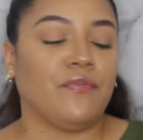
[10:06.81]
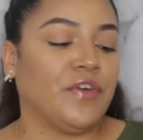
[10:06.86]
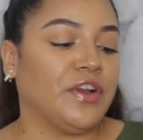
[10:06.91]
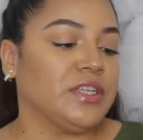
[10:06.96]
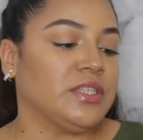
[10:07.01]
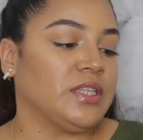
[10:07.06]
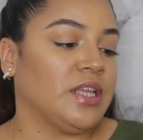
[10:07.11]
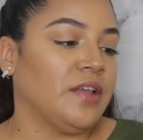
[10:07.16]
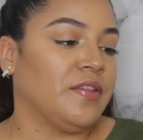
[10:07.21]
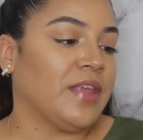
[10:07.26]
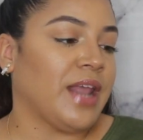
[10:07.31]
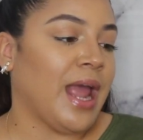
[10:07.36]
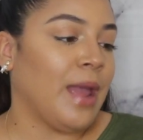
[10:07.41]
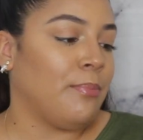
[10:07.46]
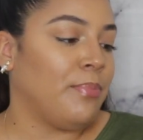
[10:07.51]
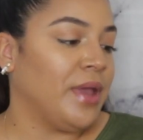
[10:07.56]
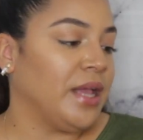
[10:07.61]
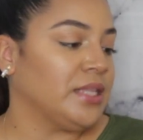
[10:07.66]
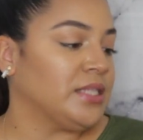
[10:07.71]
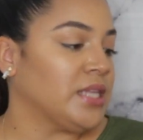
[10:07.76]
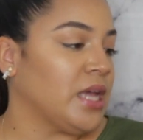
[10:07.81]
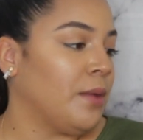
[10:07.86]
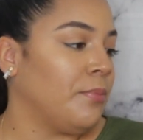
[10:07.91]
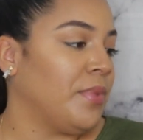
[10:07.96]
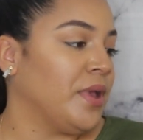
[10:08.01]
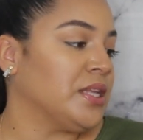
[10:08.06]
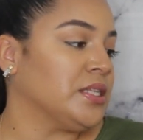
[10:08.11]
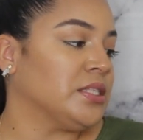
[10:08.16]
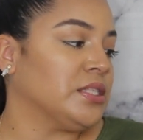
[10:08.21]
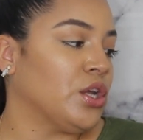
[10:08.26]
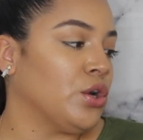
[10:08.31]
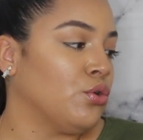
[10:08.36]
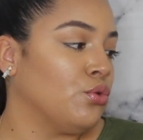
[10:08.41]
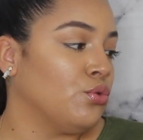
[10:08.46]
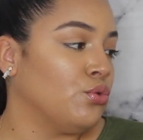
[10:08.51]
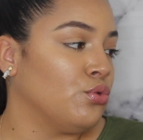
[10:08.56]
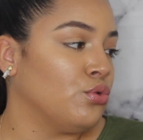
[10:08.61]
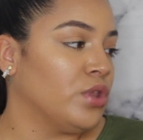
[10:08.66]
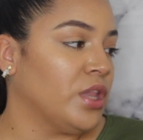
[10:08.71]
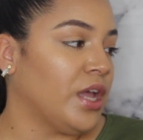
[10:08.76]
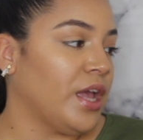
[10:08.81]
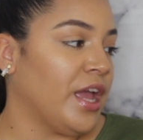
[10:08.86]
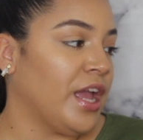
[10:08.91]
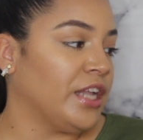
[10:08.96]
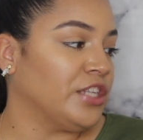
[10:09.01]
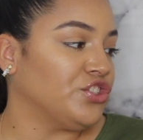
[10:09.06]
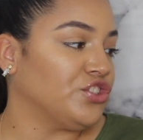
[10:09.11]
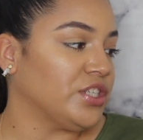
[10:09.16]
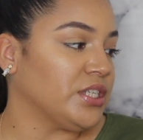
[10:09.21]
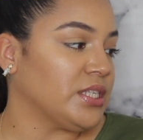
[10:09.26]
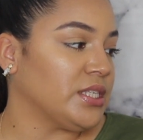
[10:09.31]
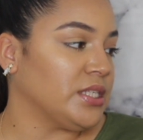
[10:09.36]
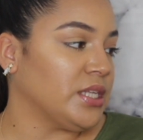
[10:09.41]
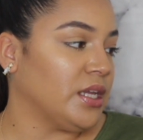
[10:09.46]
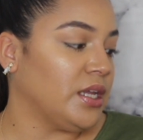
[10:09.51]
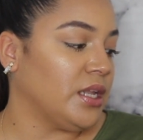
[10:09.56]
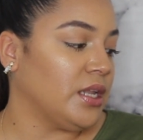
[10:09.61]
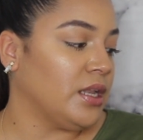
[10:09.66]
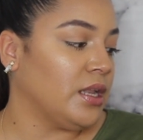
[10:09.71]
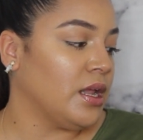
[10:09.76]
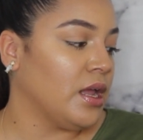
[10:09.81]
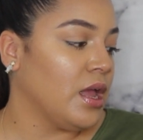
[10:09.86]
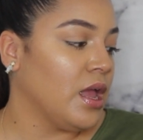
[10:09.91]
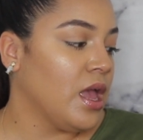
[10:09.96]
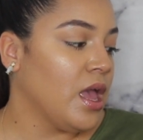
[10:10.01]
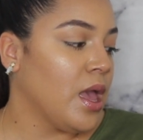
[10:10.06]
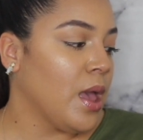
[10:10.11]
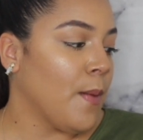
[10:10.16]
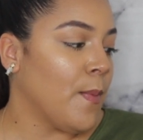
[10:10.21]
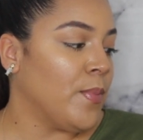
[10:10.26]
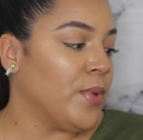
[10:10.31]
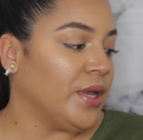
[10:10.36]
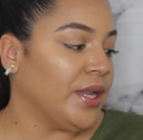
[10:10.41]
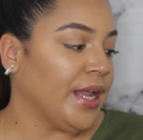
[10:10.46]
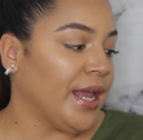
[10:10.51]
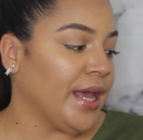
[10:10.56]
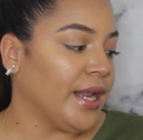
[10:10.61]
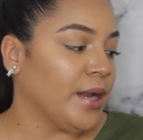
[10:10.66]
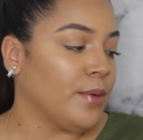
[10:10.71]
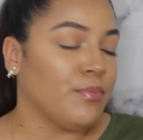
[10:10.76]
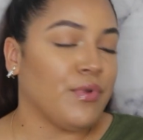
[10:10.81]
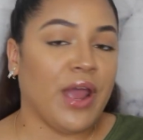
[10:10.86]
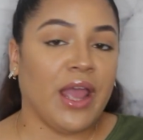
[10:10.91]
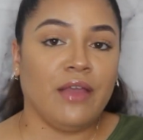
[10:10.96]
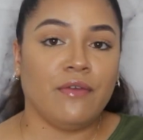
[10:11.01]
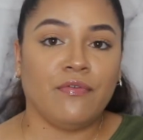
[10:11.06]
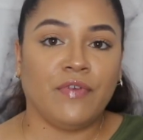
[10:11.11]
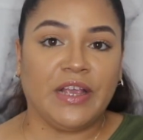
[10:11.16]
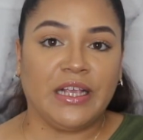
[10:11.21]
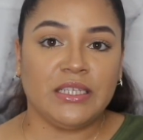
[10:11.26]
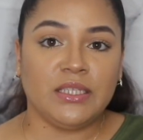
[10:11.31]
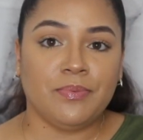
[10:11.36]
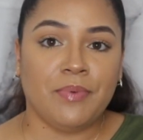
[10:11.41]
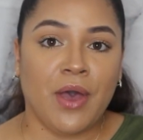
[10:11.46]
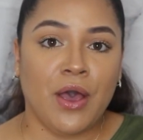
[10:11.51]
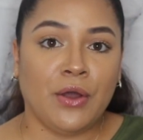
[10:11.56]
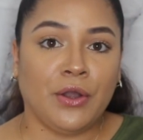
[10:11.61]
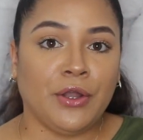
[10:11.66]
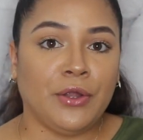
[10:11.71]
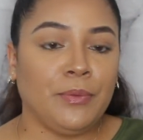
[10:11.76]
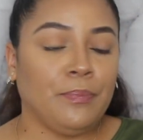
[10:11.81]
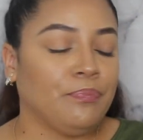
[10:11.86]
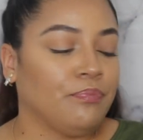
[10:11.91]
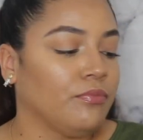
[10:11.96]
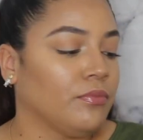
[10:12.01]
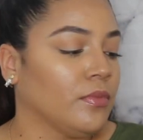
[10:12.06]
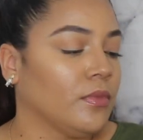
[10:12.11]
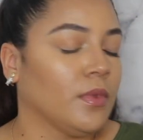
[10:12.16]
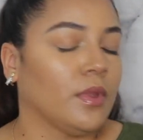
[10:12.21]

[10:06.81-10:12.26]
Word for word: the first thing that I picked up is the Ole Henriksel Banana Bright Face Powder,